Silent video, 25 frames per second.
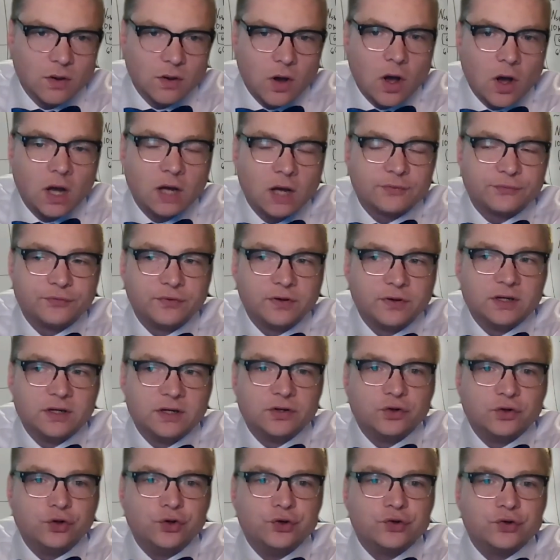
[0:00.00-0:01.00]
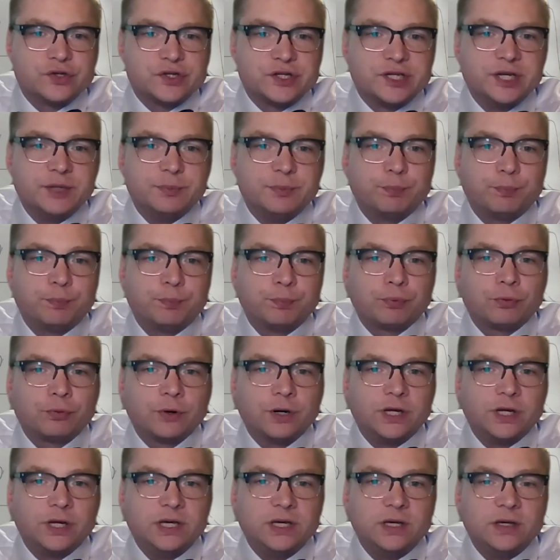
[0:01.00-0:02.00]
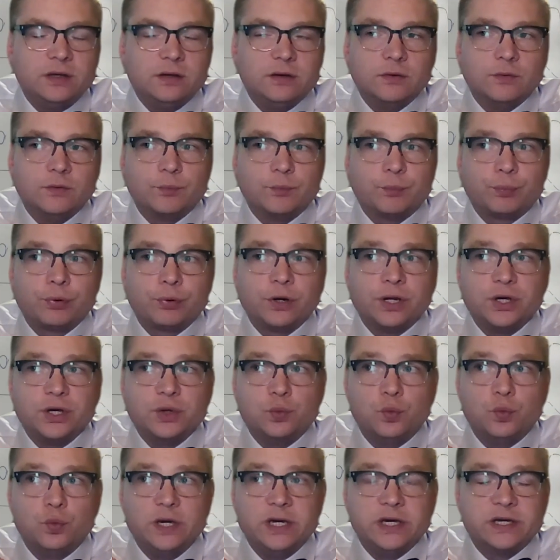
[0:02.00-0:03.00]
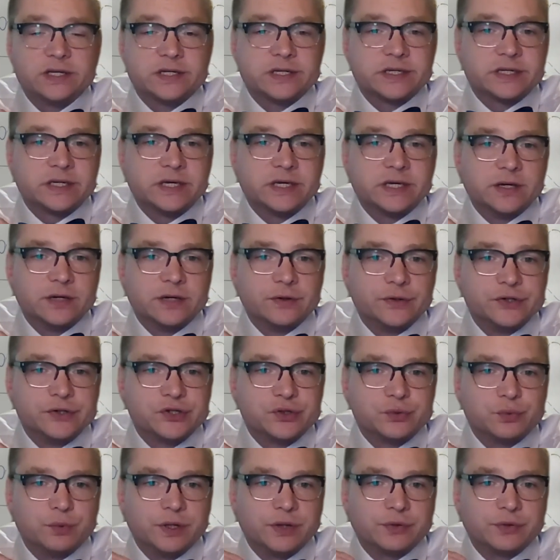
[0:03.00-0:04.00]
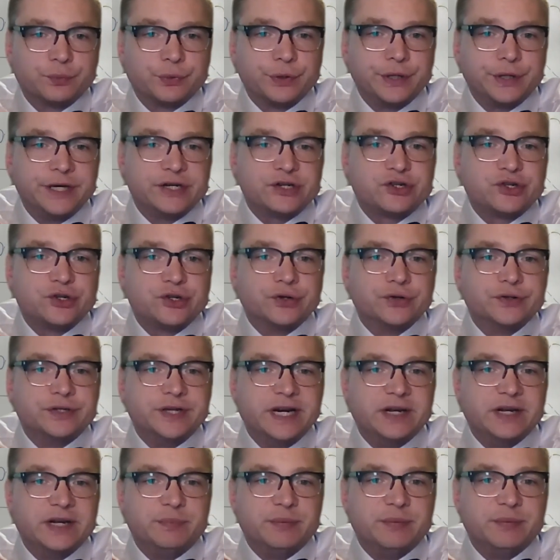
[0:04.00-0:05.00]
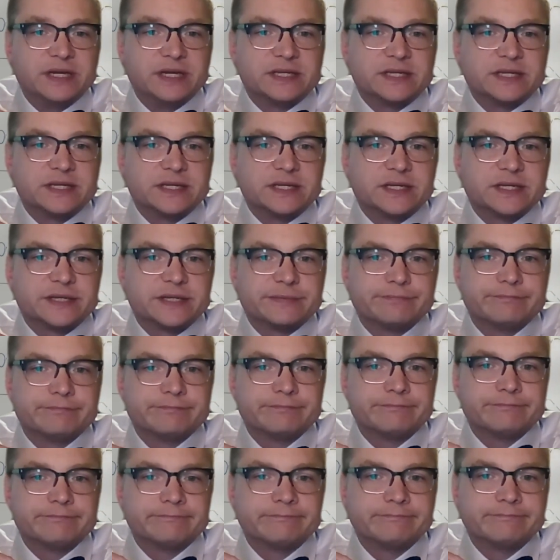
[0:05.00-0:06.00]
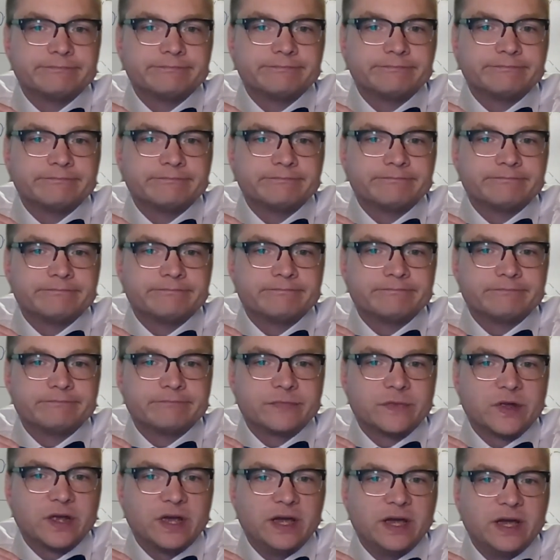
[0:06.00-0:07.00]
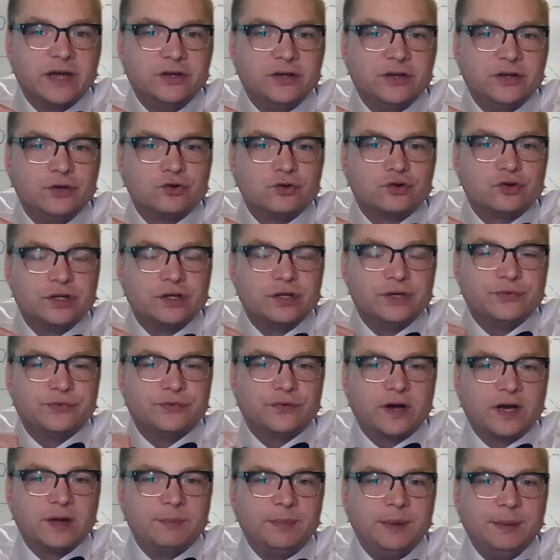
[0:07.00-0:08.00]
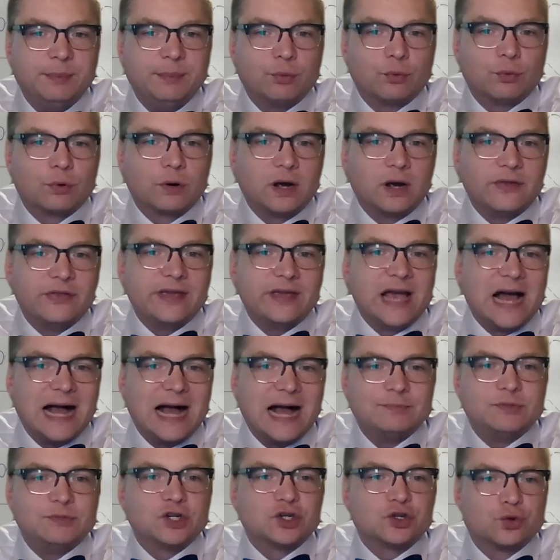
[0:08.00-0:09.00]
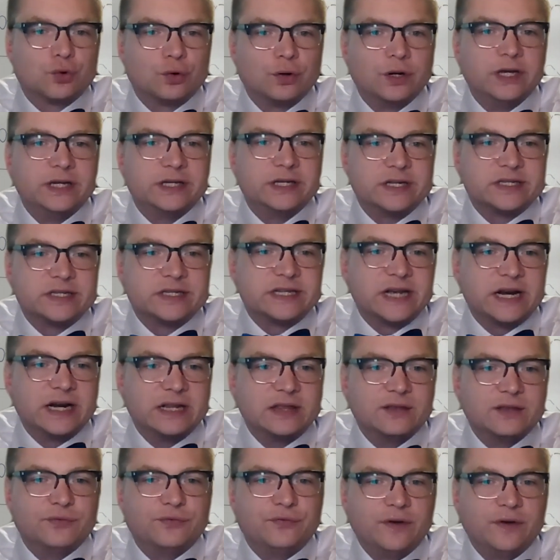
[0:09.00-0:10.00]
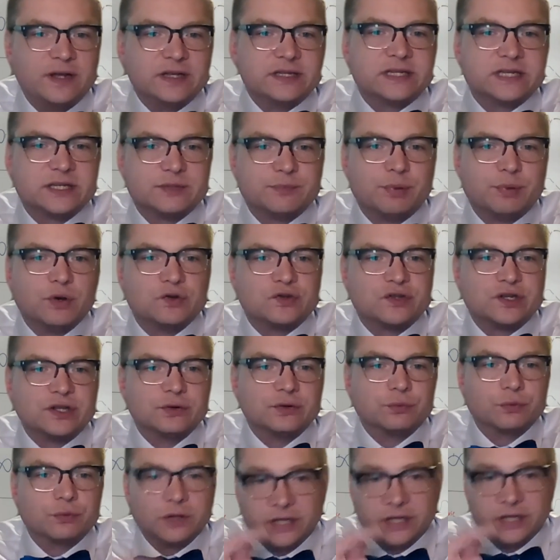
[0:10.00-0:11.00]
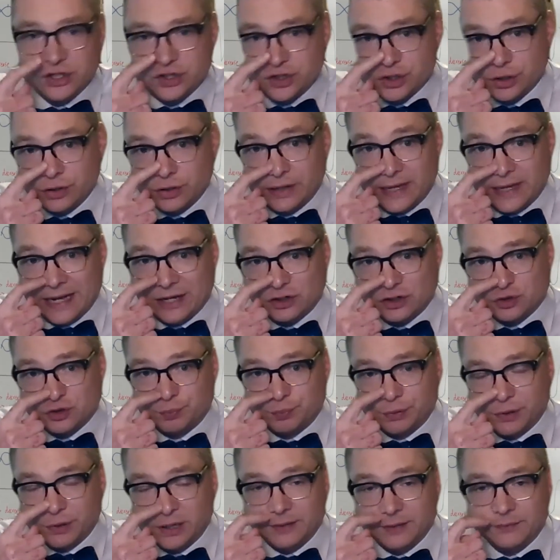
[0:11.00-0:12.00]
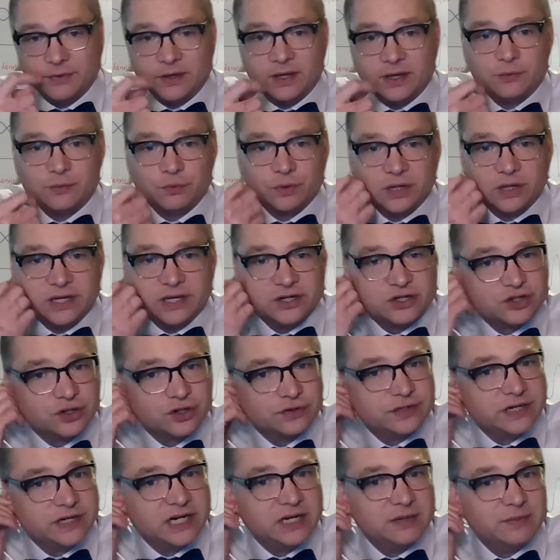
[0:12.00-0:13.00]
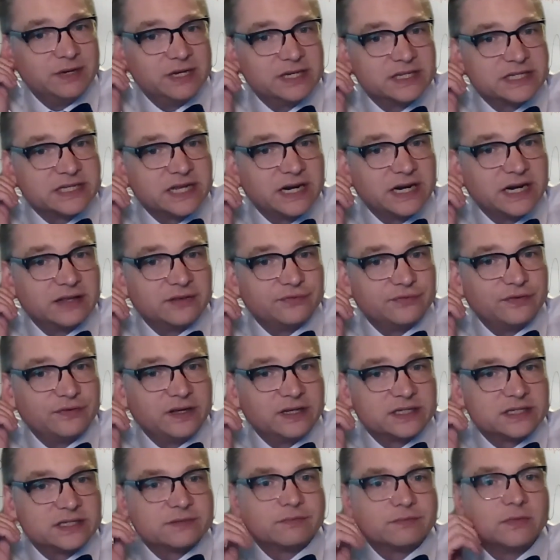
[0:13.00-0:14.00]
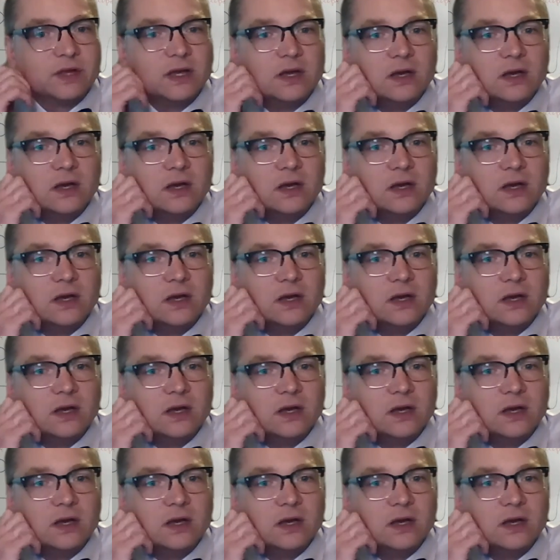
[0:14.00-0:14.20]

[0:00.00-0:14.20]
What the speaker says: Often you see pretty weak skills with relational databases. And usually you find people who are on the object-oriented side of the fence as opposed to the relational algebra and relational database side of the fence.